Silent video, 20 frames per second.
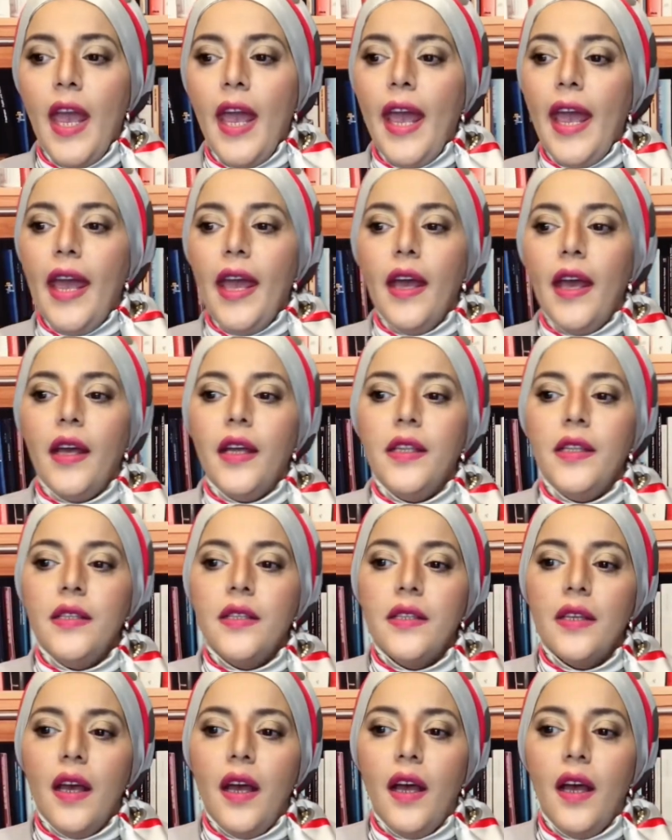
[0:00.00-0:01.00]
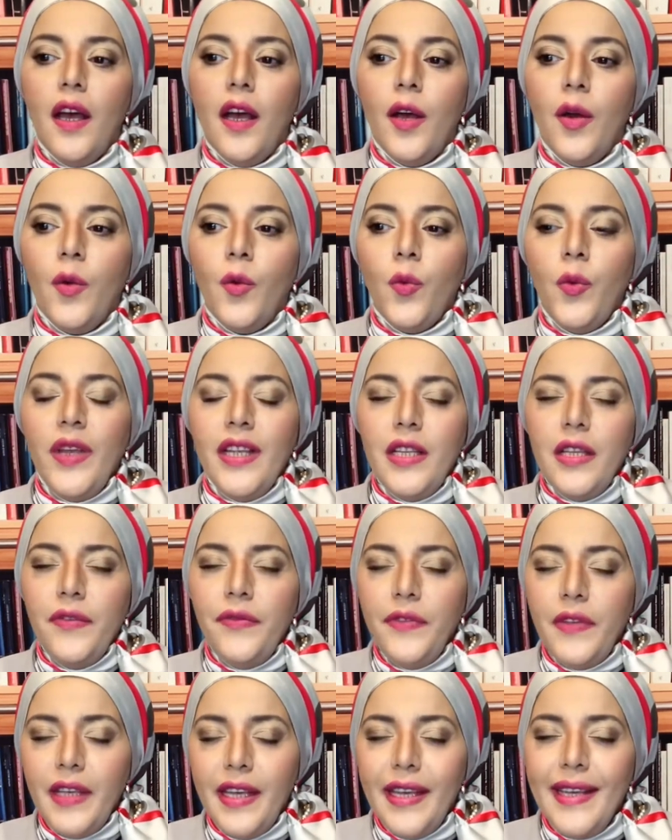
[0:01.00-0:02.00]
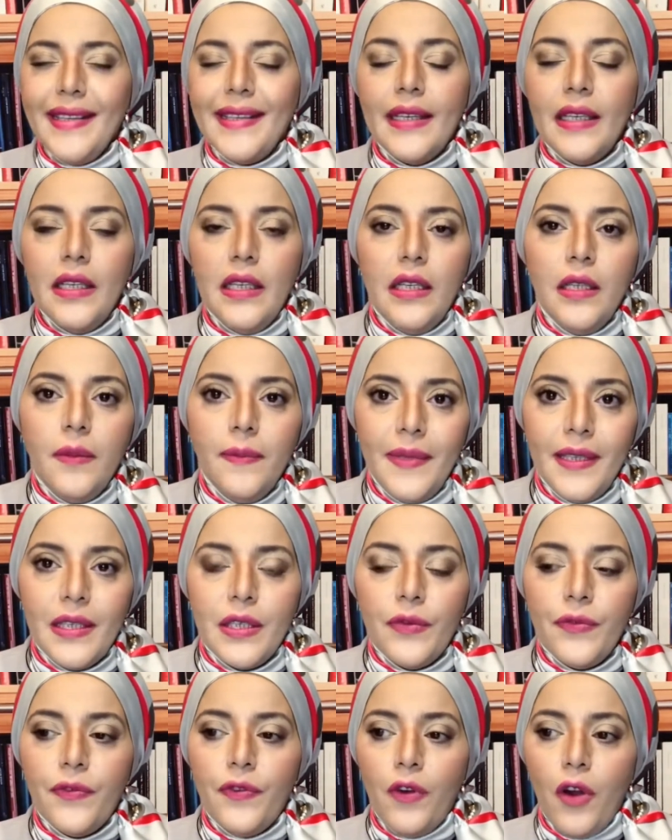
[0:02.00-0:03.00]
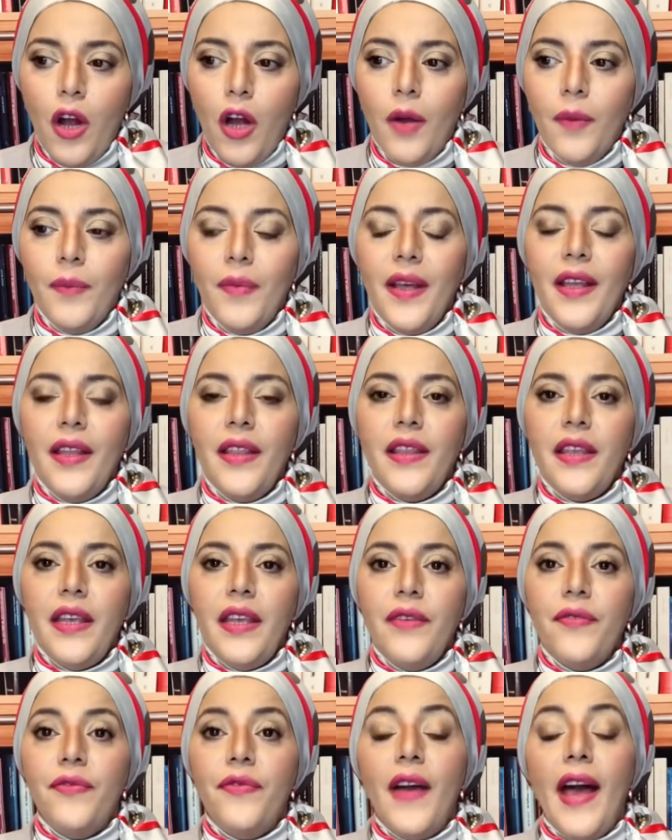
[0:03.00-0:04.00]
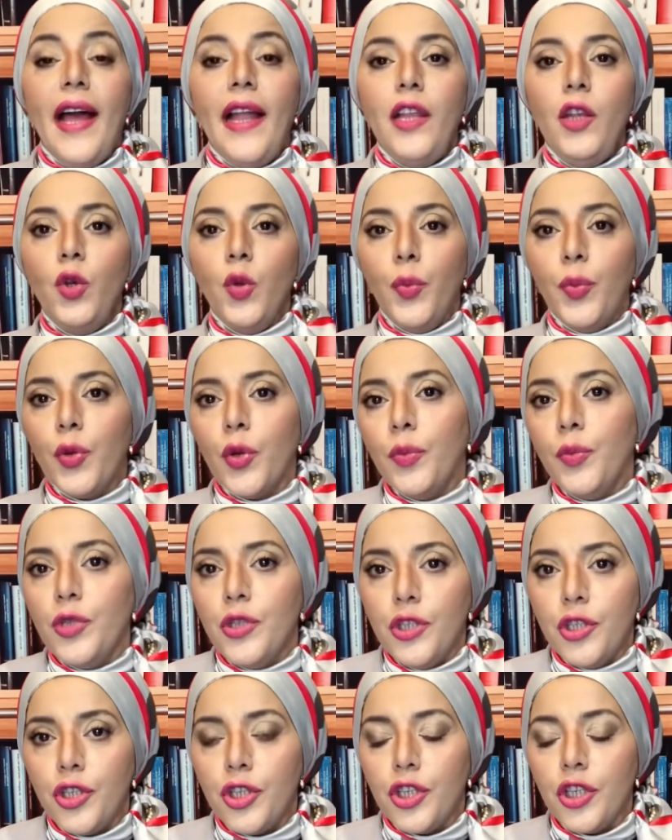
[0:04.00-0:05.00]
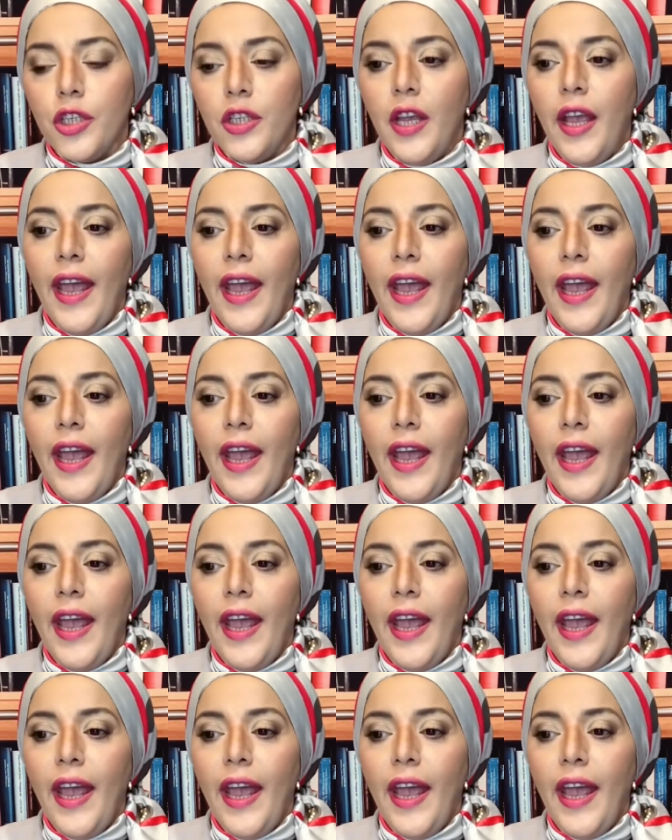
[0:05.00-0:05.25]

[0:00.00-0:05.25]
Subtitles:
and we deviate a little bit from the value proposition.